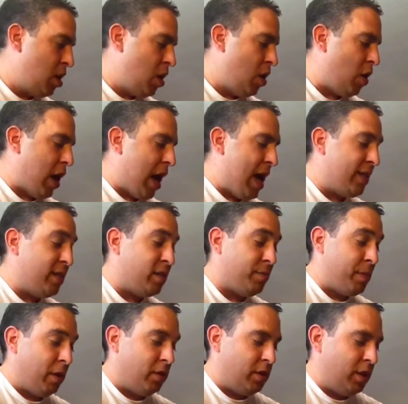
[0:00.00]
or as it's
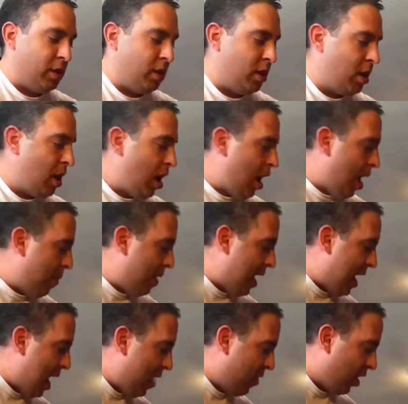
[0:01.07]
melting, I'm going to
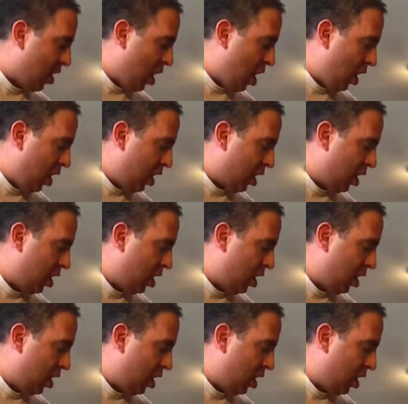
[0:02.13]
add the garlic